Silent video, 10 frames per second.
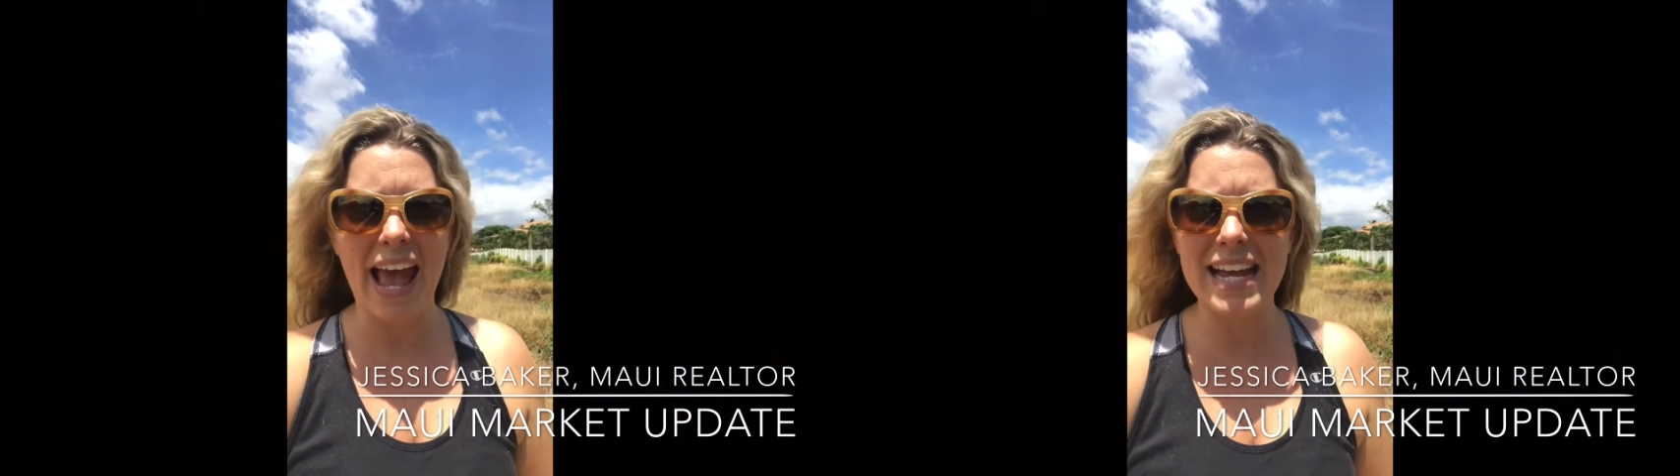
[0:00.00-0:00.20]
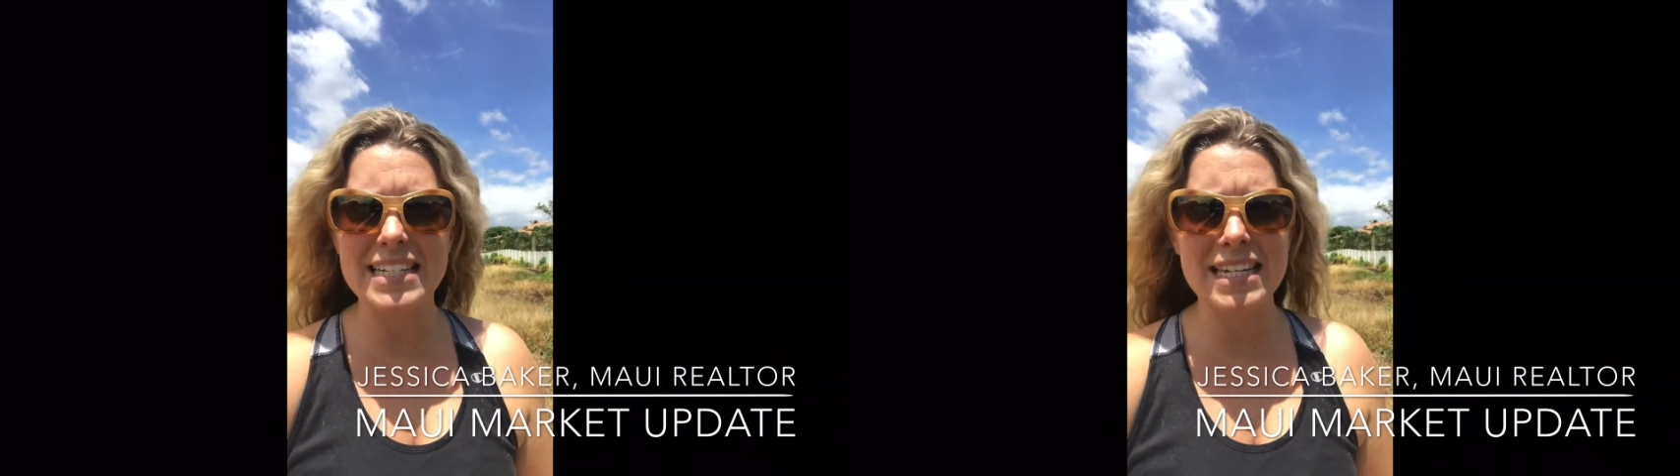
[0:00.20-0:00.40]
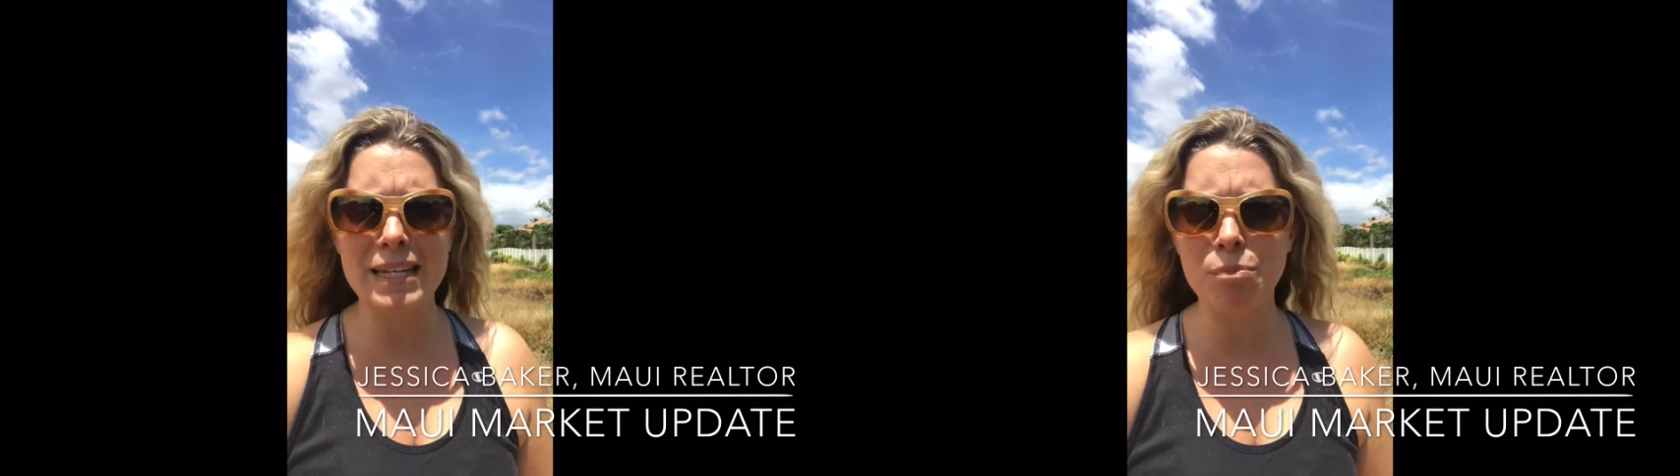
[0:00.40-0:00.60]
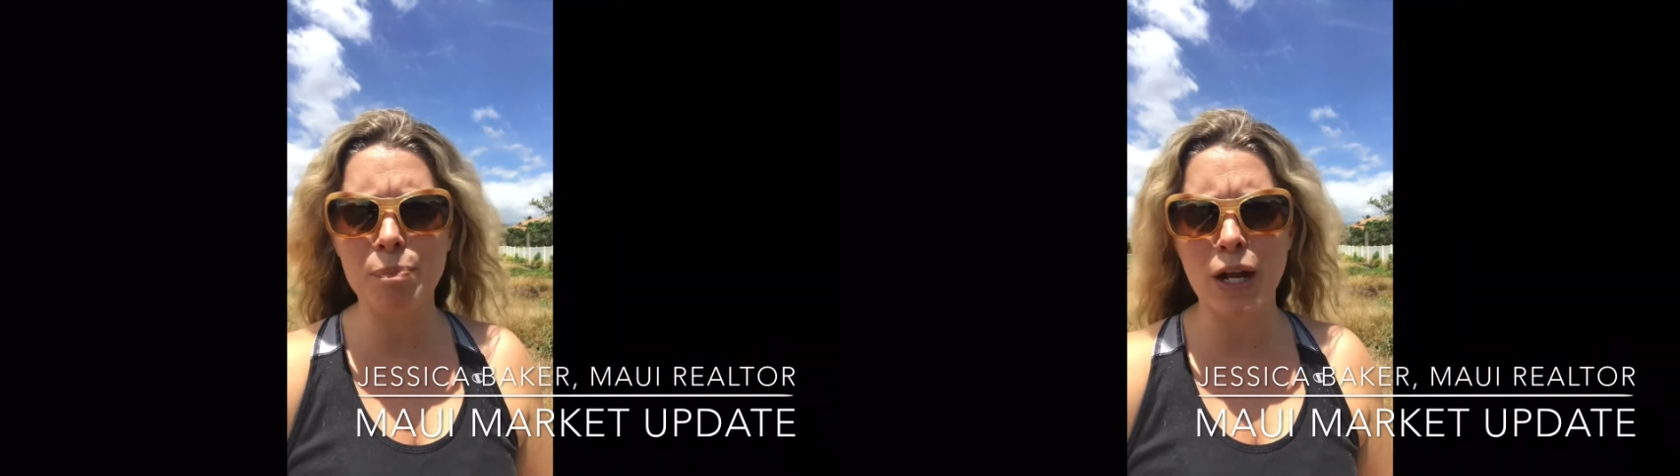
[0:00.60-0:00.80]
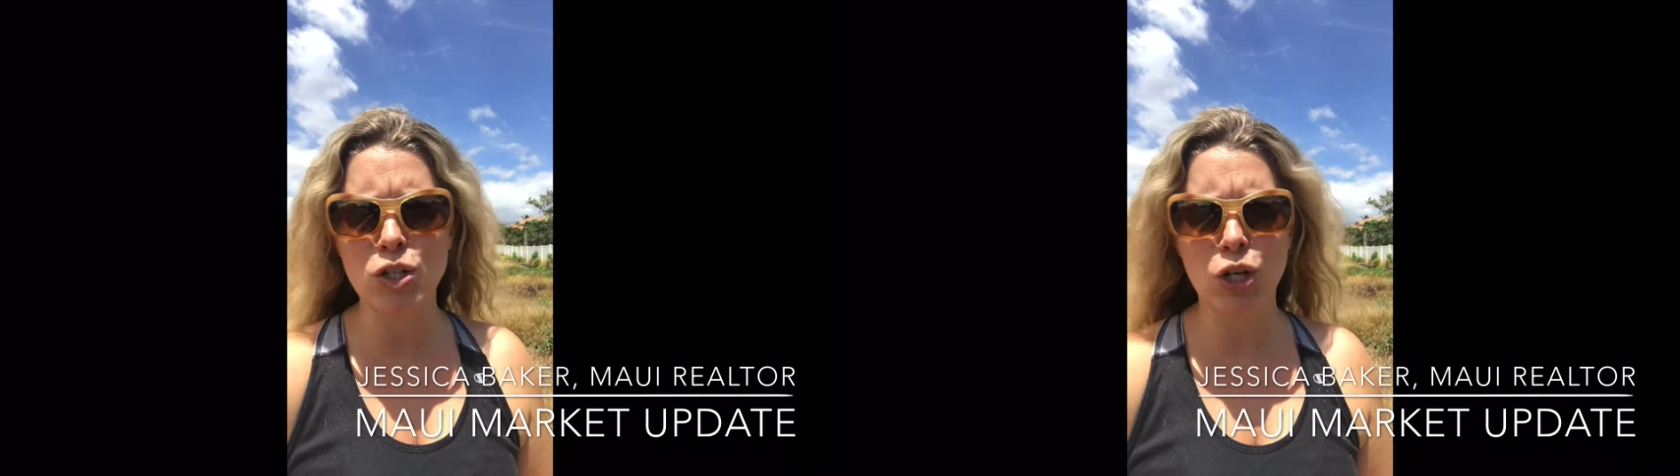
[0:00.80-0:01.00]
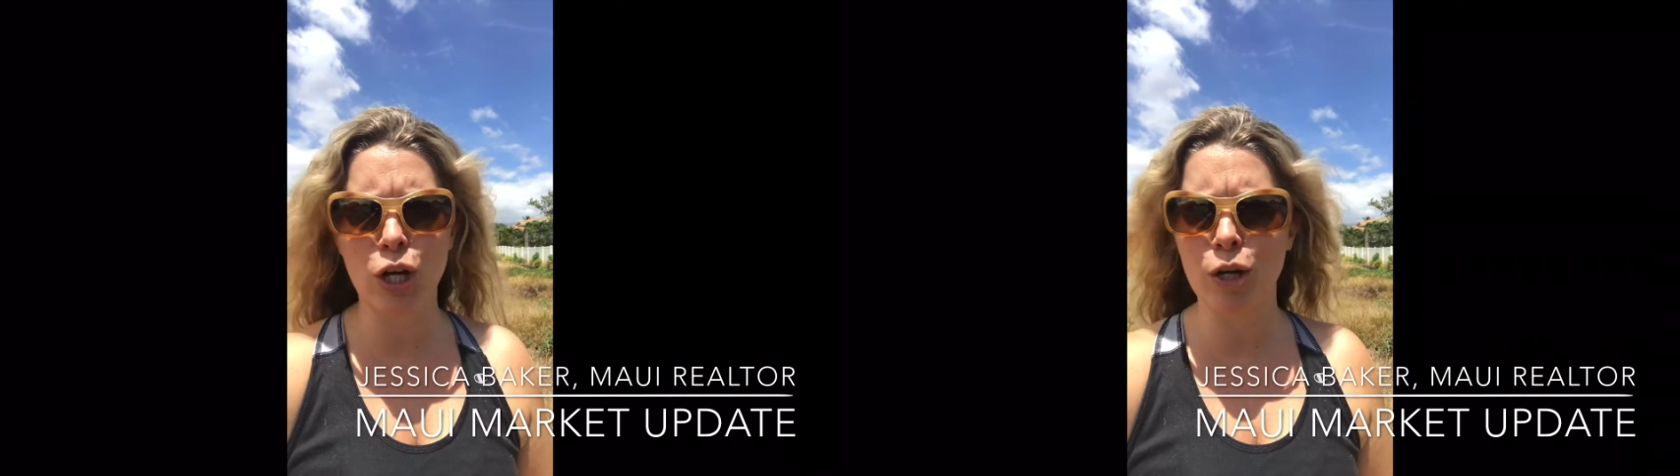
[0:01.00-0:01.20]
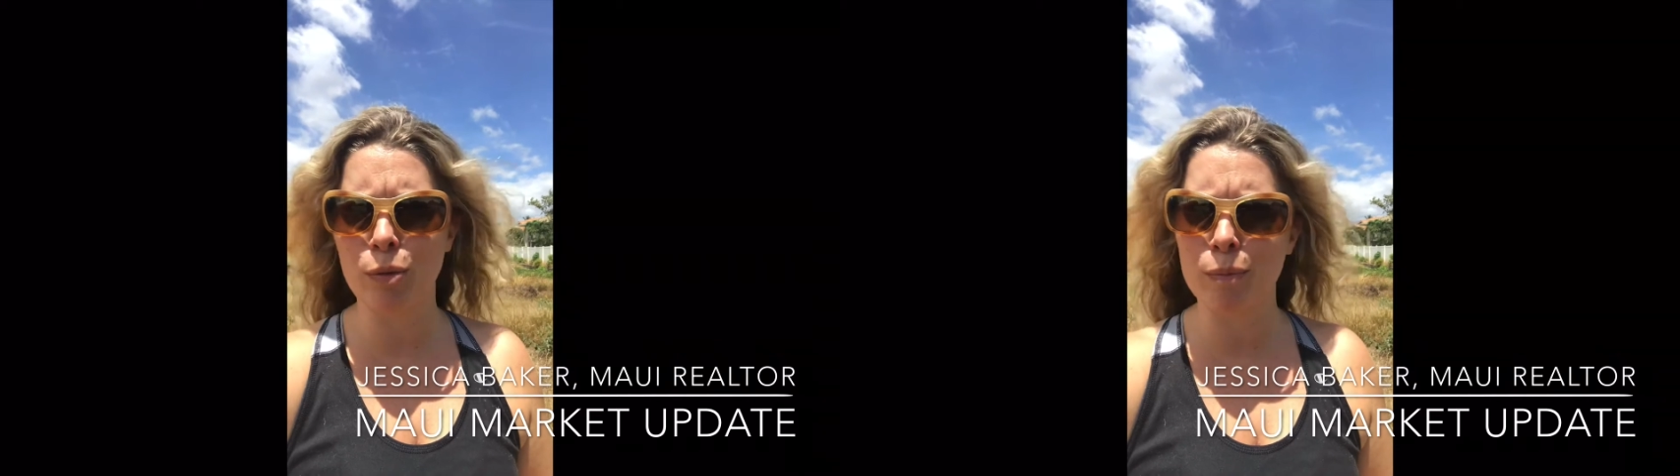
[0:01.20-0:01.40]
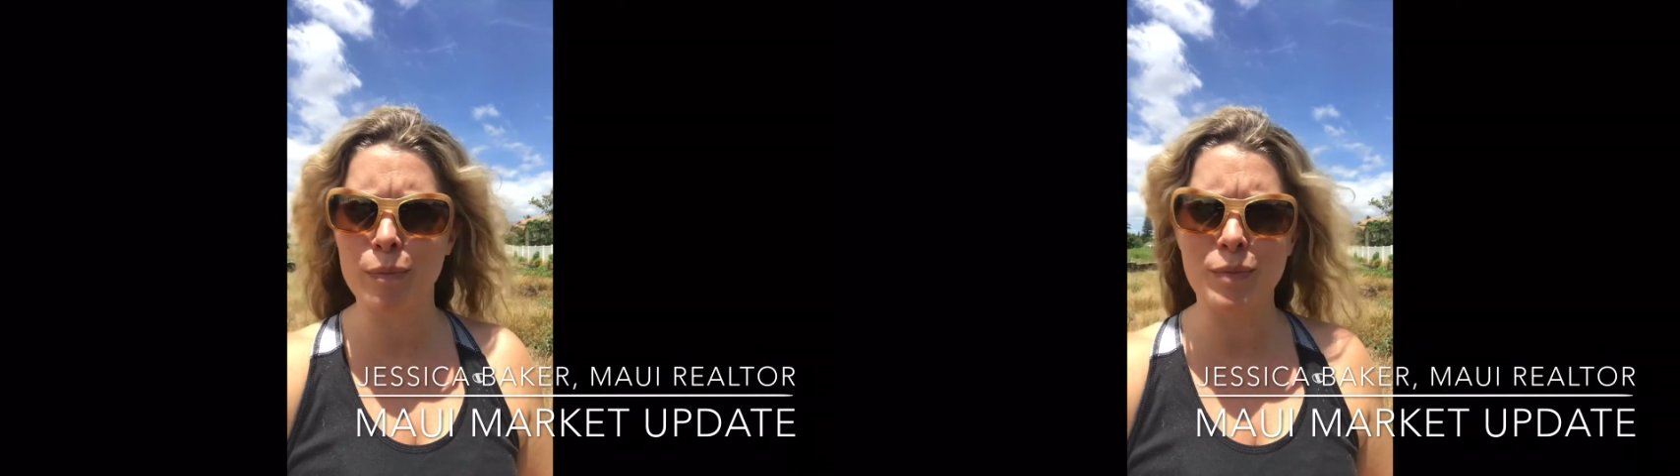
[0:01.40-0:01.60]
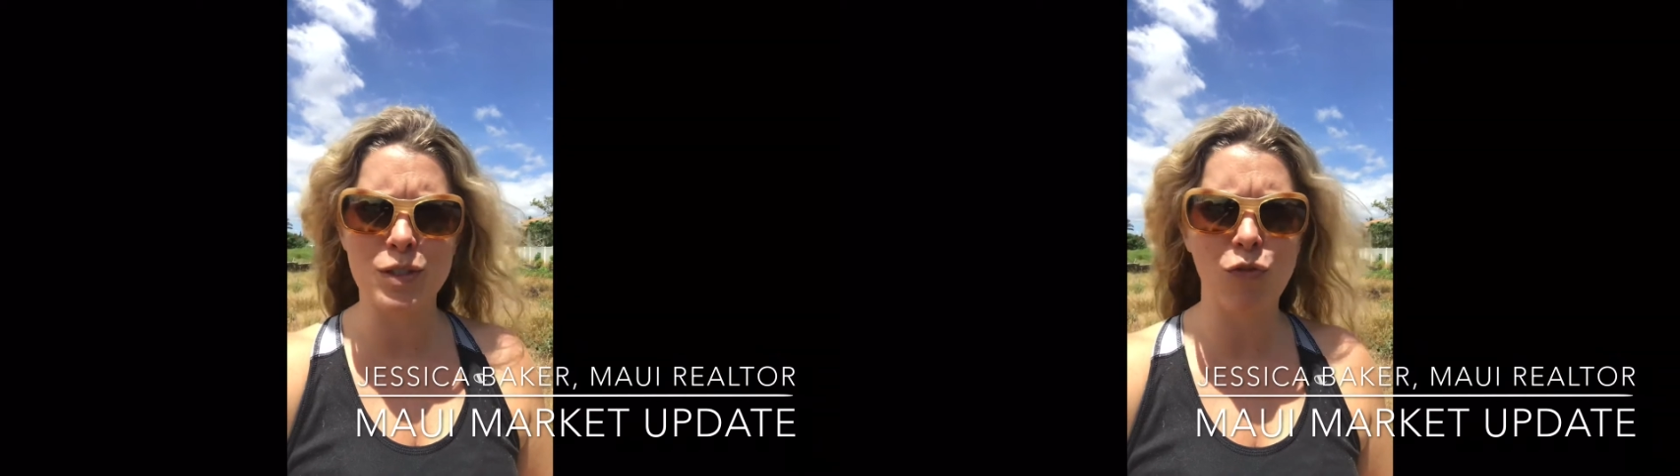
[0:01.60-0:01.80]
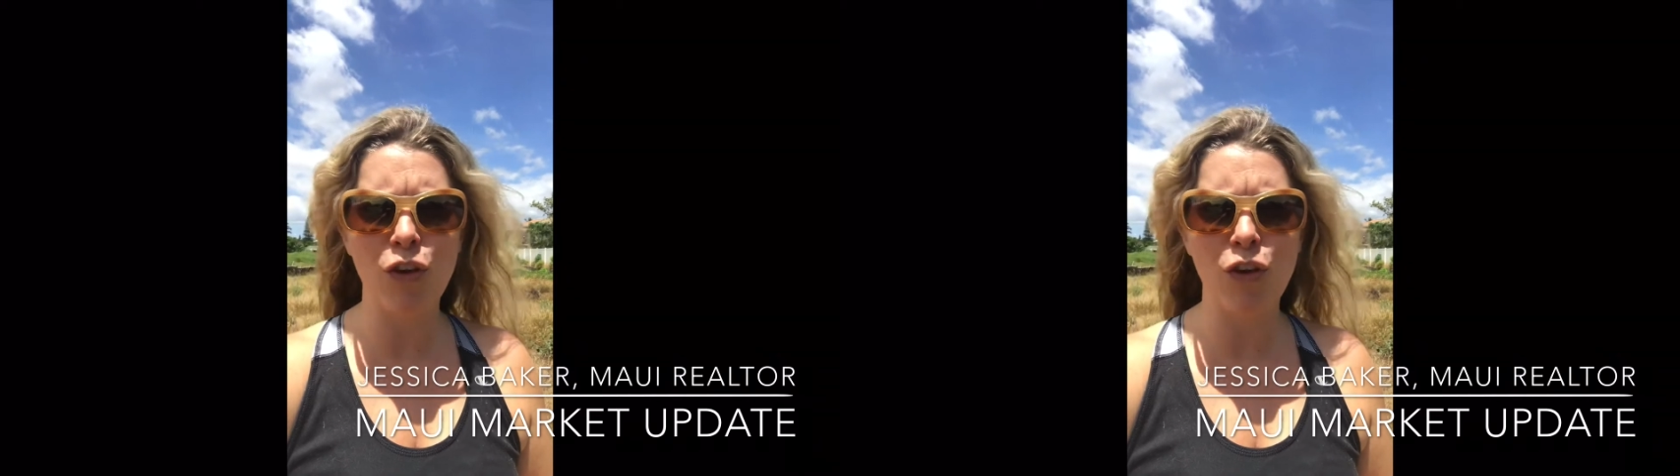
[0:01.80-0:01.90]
18 bedrooms,